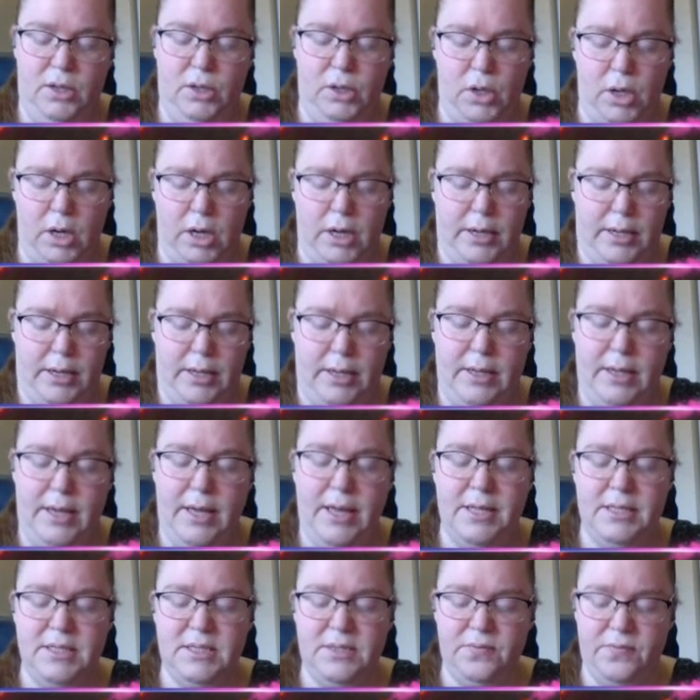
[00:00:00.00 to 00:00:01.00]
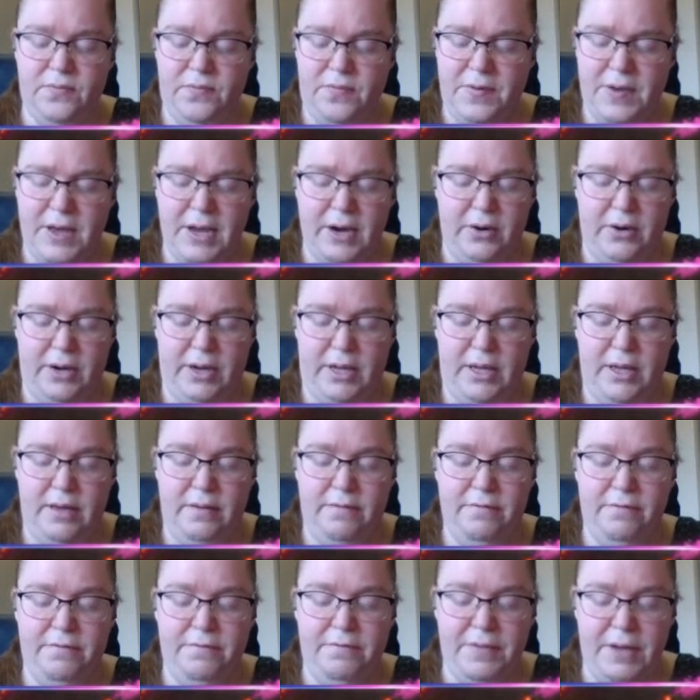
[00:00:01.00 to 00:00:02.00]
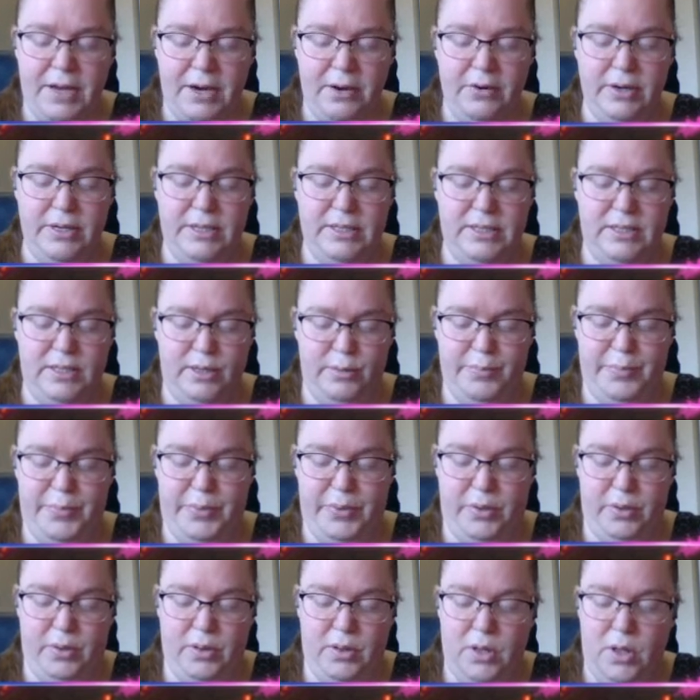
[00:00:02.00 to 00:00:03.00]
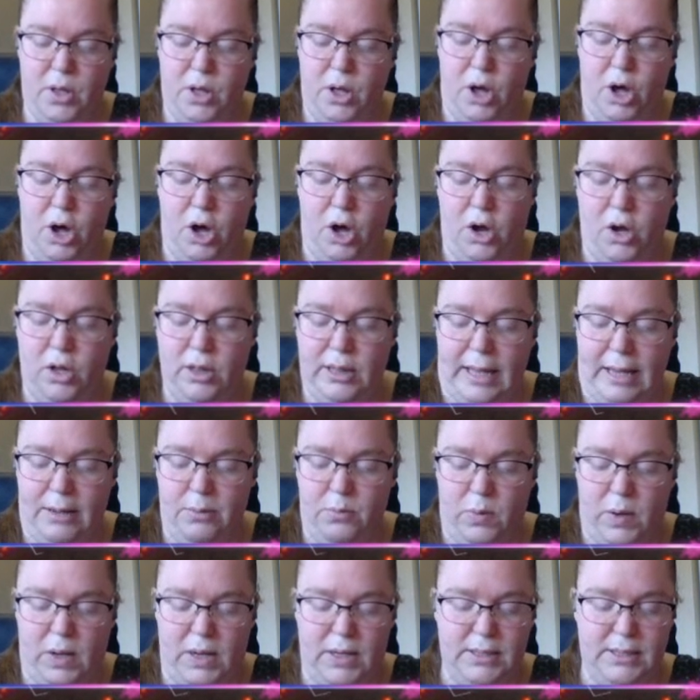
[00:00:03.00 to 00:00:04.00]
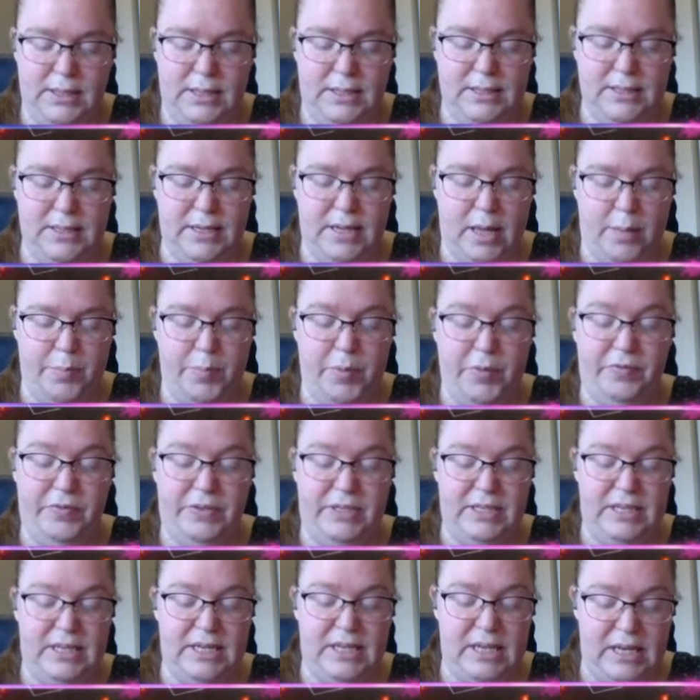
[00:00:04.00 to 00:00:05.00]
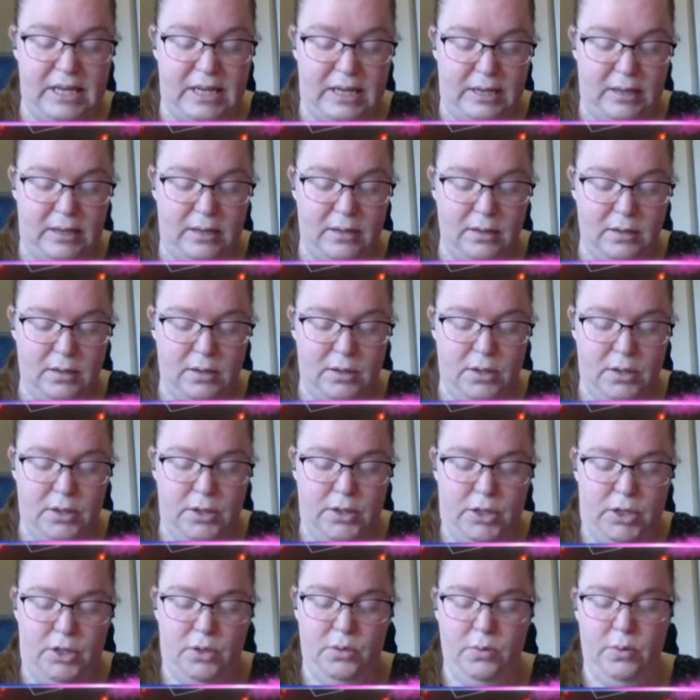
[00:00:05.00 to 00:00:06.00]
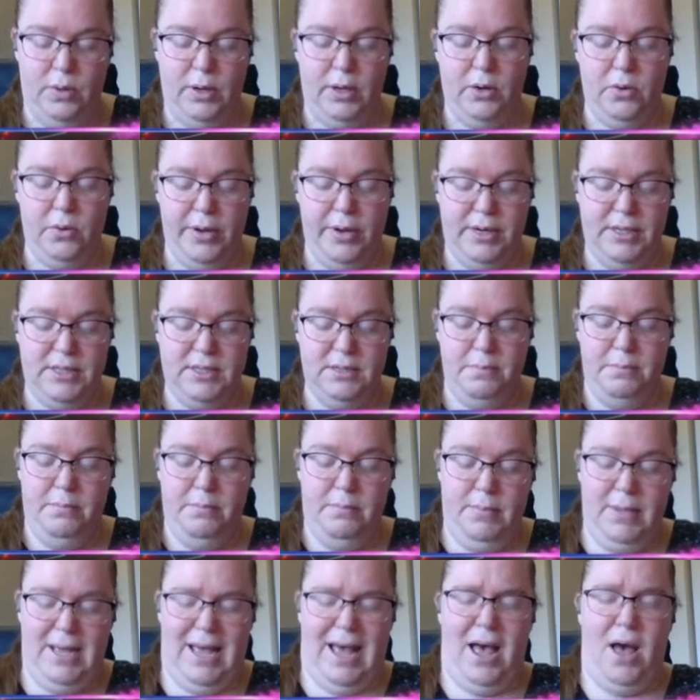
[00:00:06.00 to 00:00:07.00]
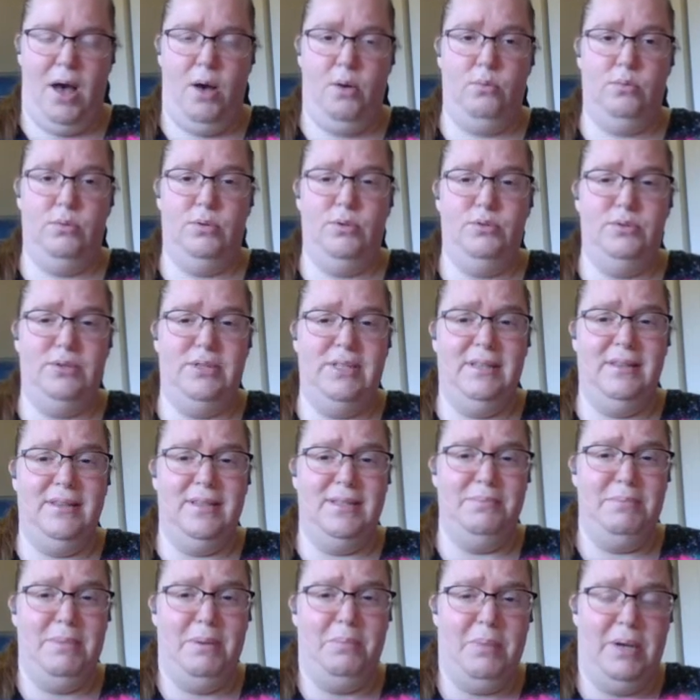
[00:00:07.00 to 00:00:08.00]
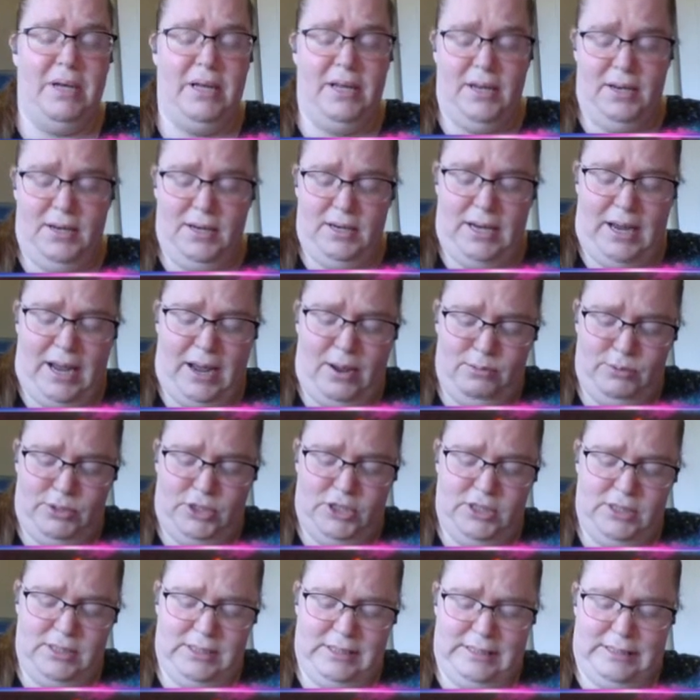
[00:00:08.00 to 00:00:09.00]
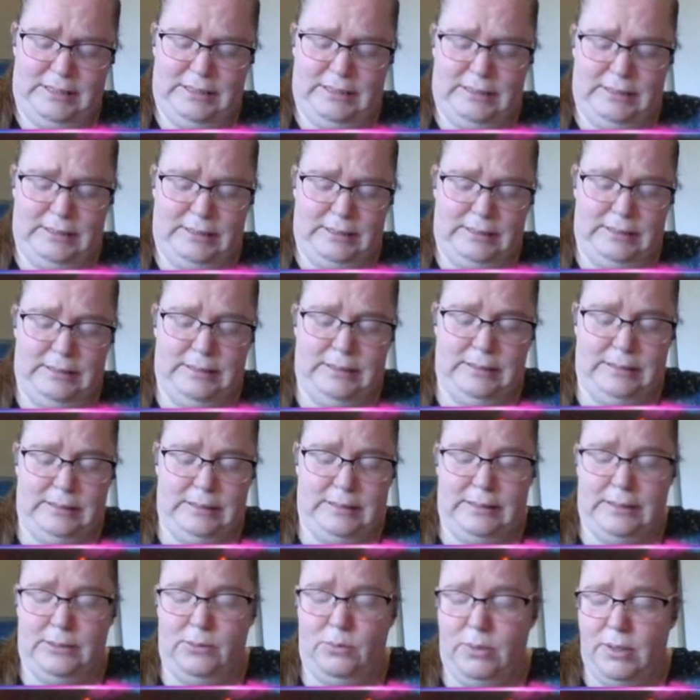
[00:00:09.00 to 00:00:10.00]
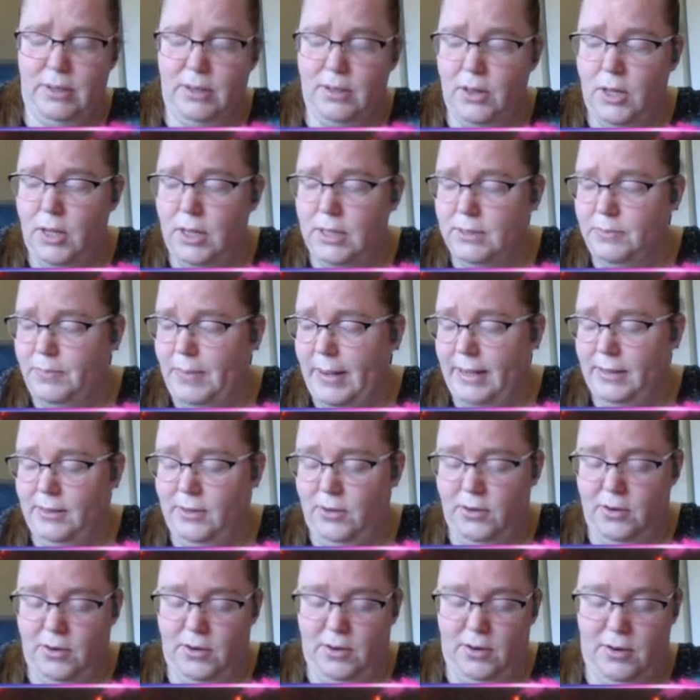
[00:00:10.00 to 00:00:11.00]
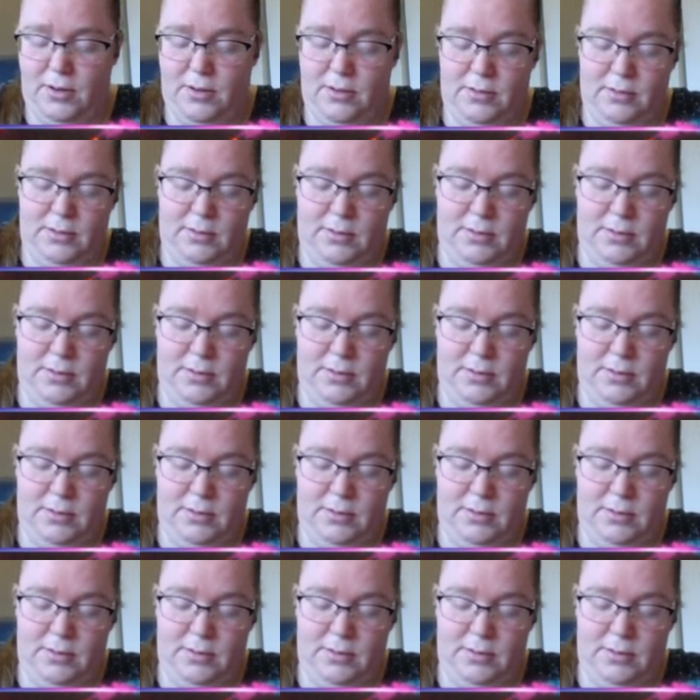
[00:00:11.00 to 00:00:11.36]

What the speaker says: "Look, it's very, very simple. All I want is a cup of tea. You are going to... Oh, Lucy, that's my butt. Ouch. I don't want claws back there, girl.